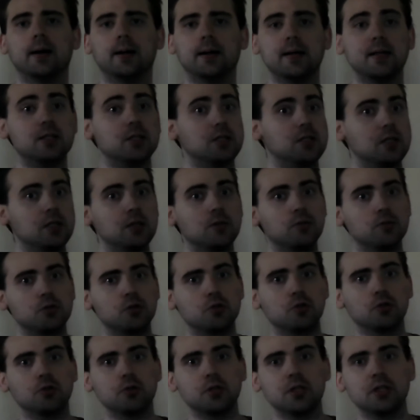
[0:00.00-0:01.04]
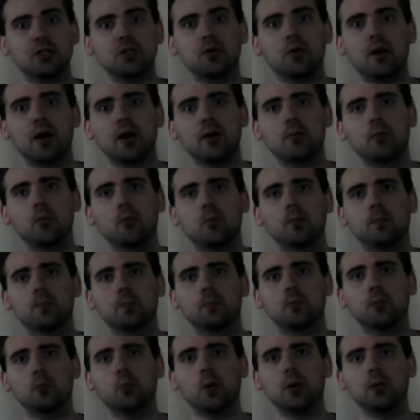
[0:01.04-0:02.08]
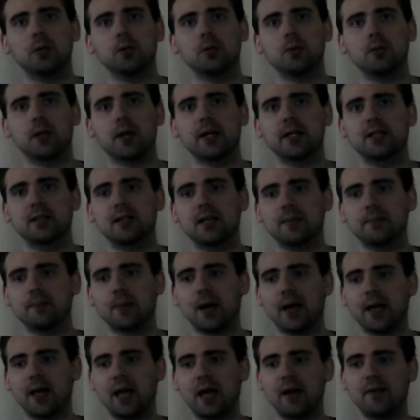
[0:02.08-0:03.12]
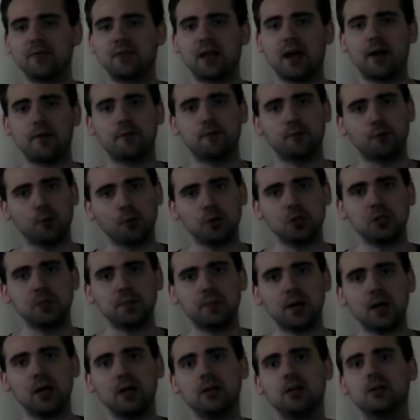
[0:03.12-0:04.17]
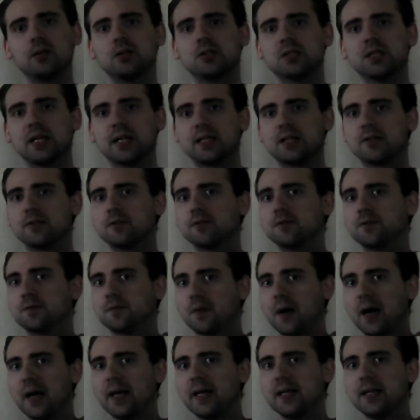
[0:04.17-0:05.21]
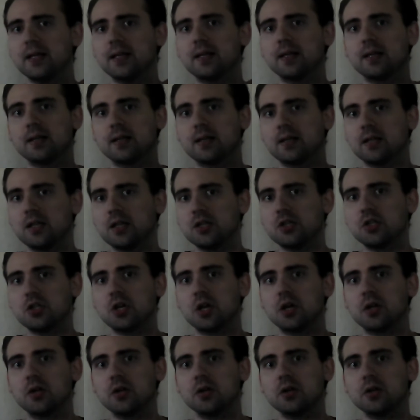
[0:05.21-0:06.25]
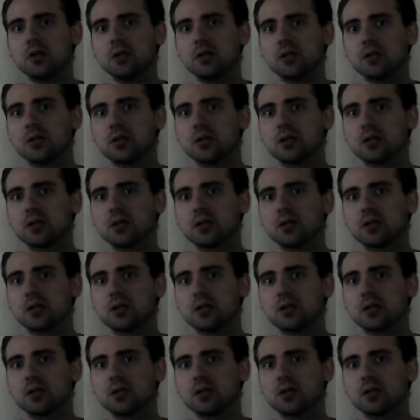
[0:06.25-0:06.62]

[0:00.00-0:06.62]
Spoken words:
in the sequel trilogy. So I wondered, they might have that Force bond, fight each other